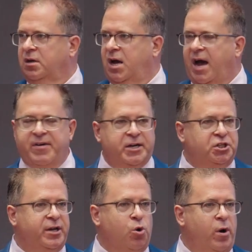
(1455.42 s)
I've
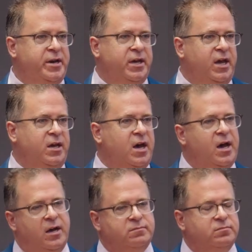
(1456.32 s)
actually coined
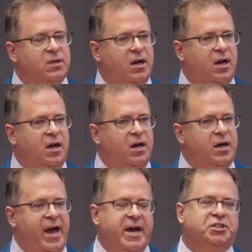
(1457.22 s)
a
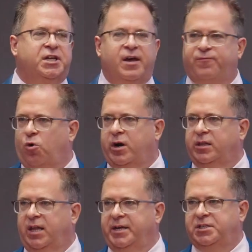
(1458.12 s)
hashtag for it on
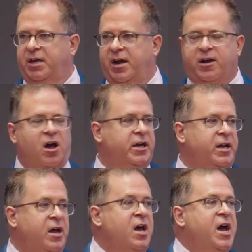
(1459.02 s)
LinkedIn. I call it
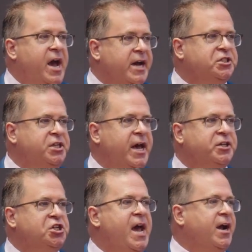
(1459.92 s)

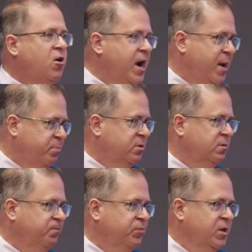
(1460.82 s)
#ChatCrap
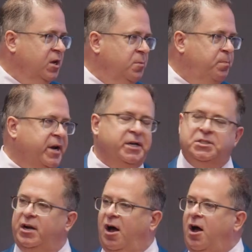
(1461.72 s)
because
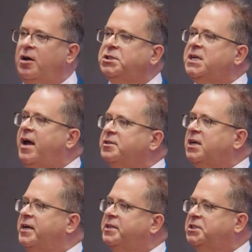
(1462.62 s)
it all sounds
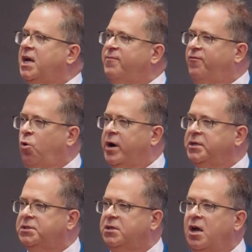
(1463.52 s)
like the same
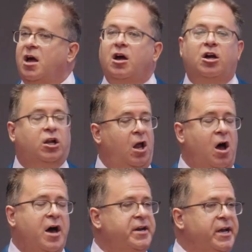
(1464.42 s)
voice.
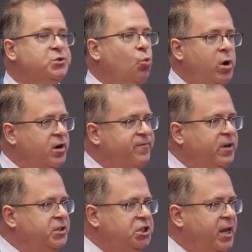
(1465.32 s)
Claude is wonderful
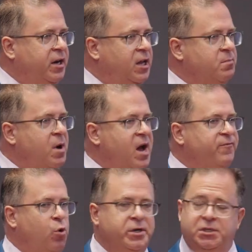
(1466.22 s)
at channeling my
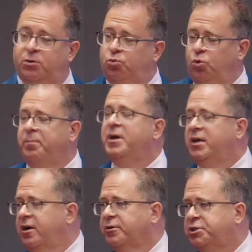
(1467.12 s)
voice, and it would be at
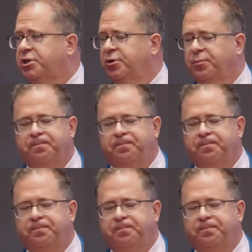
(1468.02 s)
yours too.